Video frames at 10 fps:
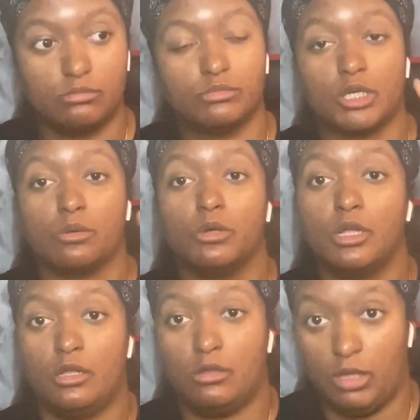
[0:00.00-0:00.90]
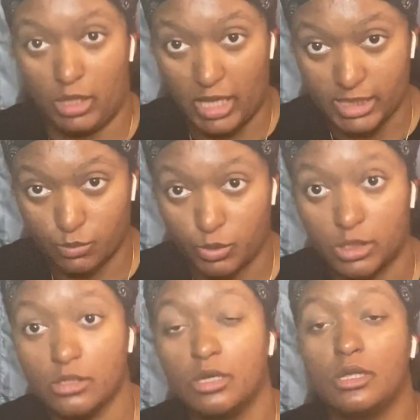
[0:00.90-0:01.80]
So, that's
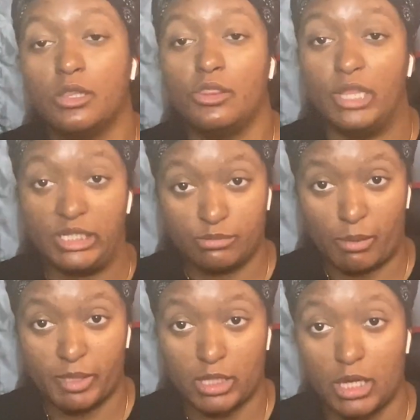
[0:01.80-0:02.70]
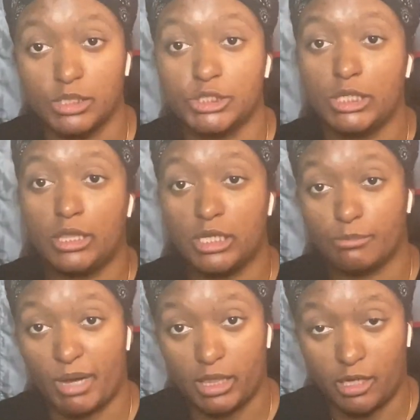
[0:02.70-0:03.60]
one. Then it's my mythology, then it's
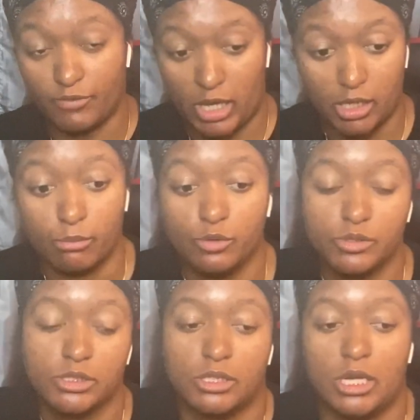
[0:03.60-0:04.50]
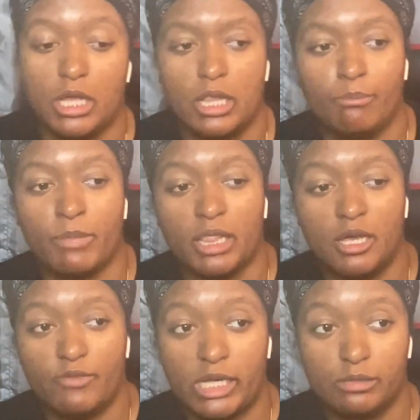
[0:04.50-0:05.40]
my love of animals. My
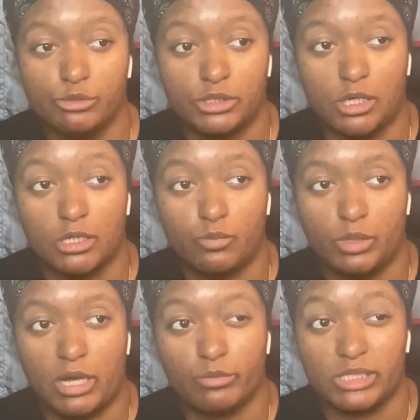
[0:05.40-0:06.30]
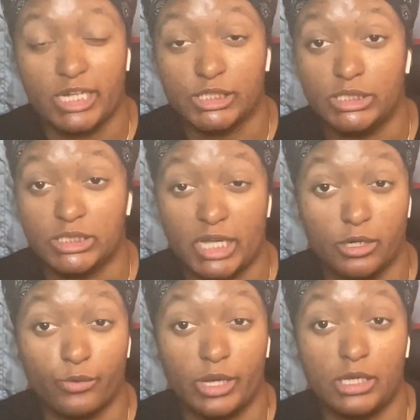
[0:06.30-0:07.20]
love of animals started when I was actually in second
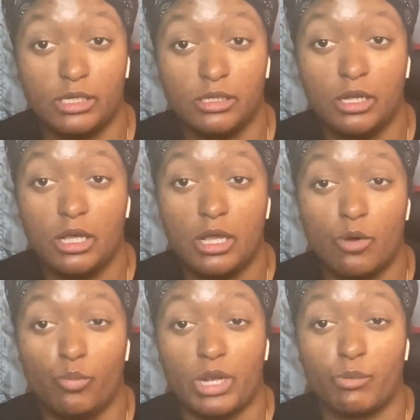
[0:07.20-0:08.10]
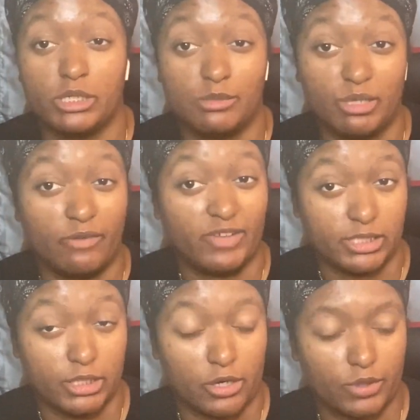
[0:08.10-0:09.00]
grade when I wanted to be a
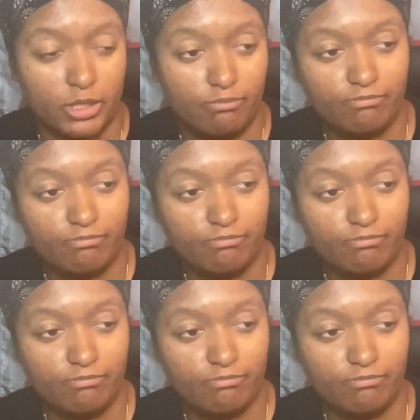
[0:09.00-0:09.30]
veterinarian.